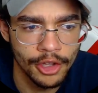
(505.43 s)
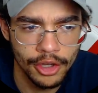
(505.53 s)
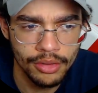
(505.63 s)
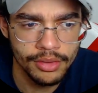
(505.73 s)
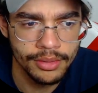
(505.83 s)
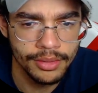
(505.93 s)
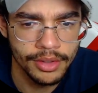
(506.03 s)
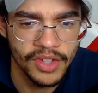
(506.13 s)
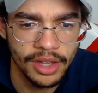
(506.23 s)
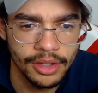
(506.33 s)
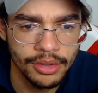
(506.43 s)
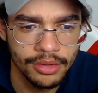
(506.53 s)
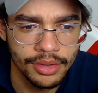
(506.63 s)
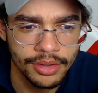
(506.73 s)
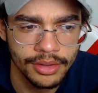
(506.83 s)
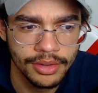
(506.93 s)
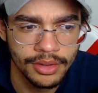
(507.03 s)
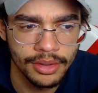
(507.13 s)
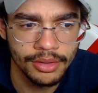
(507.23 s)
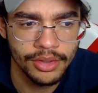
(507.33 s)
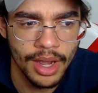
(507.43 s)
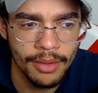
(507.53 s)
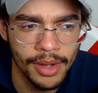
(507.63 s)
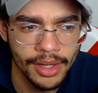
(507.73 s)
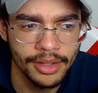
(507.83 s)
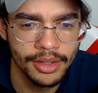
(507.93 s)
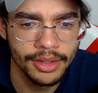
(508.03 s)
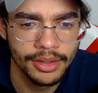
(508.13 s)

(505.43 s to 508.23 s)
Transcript: Luke? Is that Luke? Luke Skywalker?